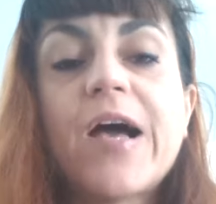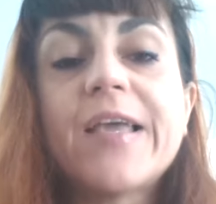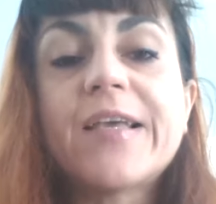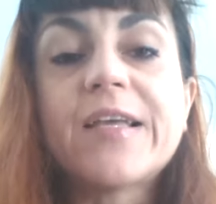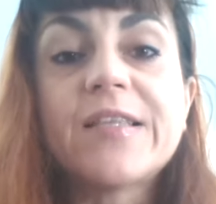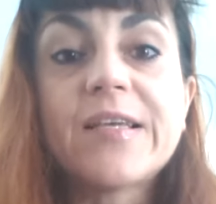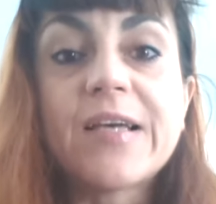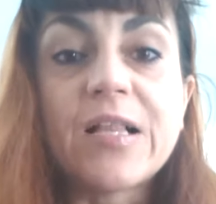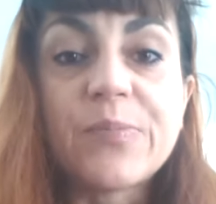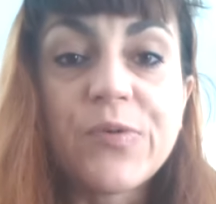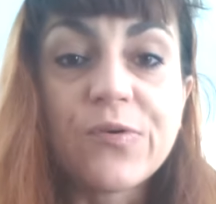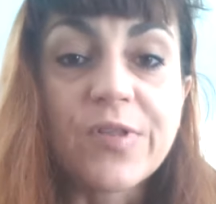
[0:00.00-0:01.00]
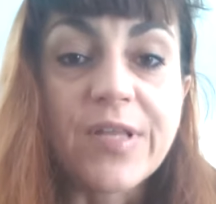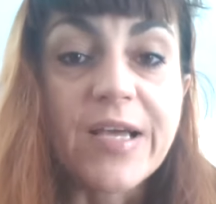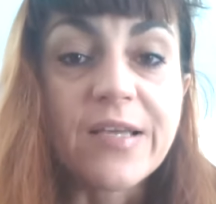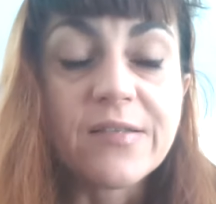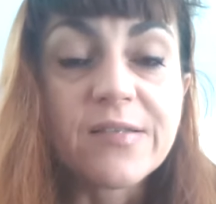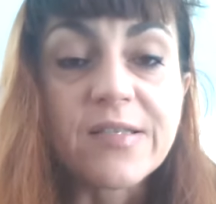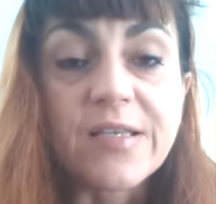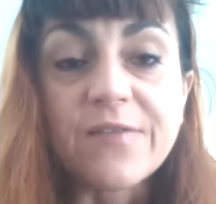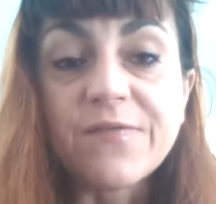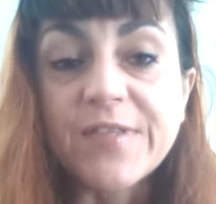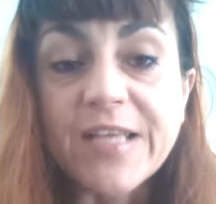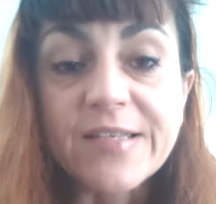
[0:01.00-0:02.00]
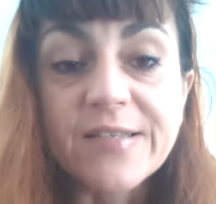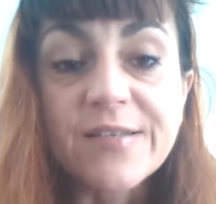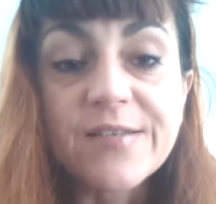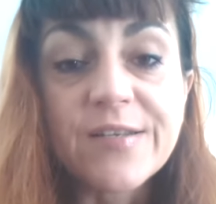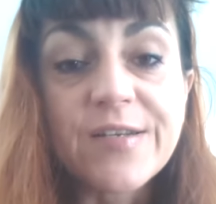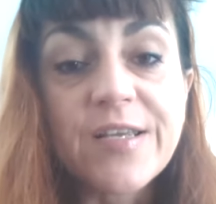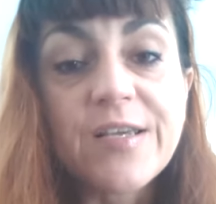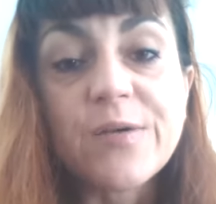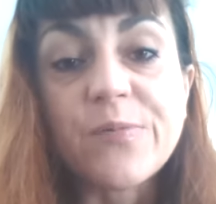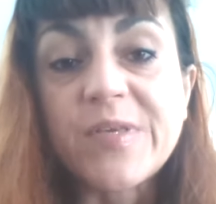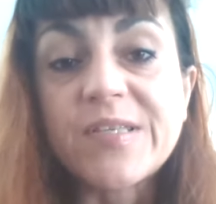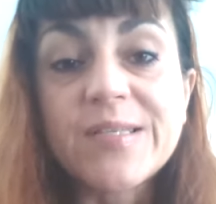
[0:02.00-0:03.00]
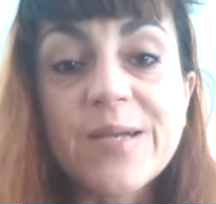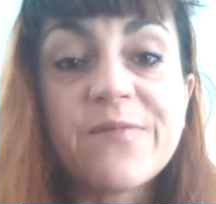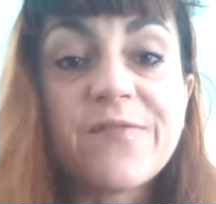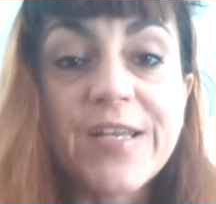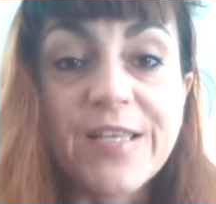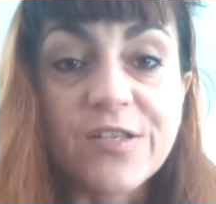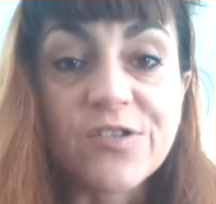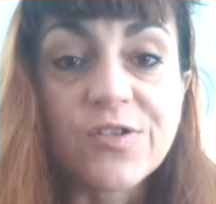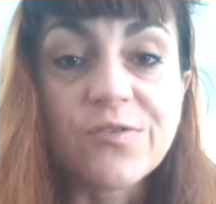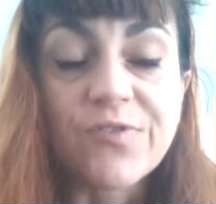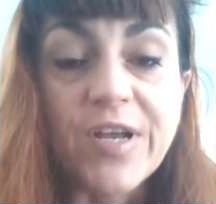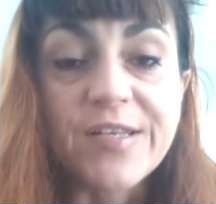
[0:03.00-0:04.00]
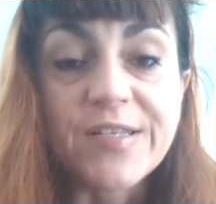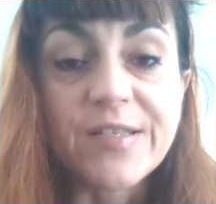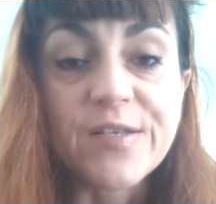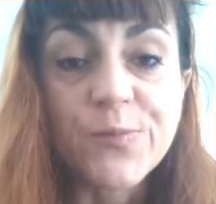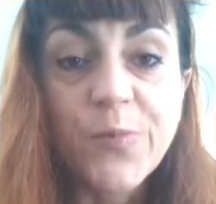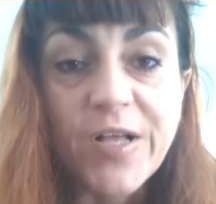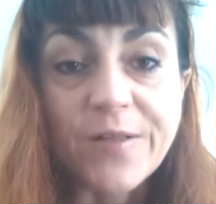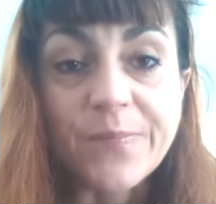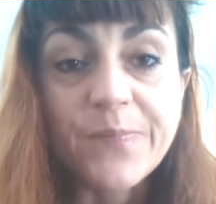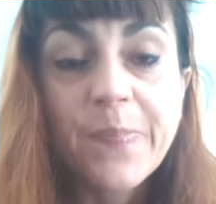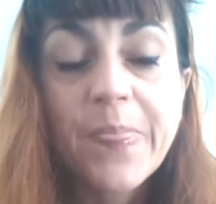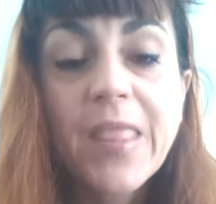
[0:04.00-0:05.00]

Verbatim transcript: I can help your clients if necessary with some financial writing as well.